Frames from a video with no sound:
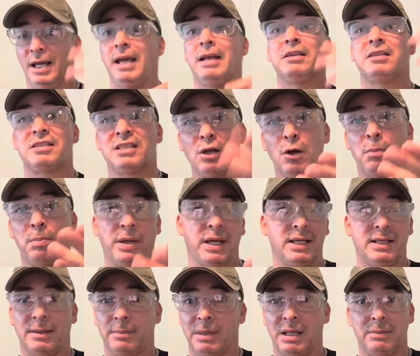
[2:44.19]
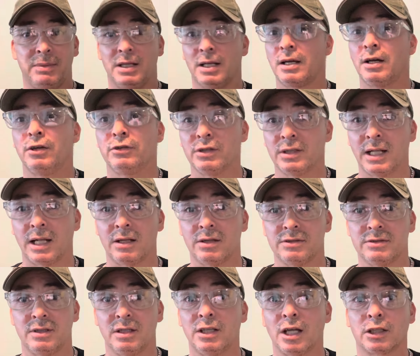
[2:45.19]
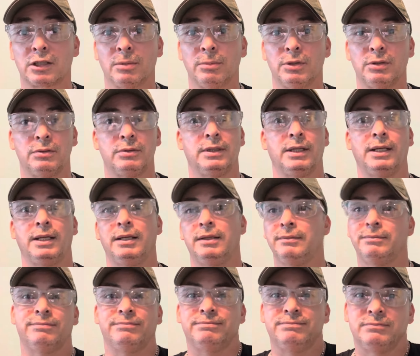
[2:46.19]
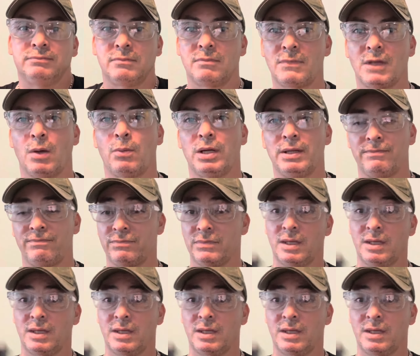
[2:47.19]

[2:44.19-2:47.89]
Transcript: still pay like maybe like $100 deductible. And you know what?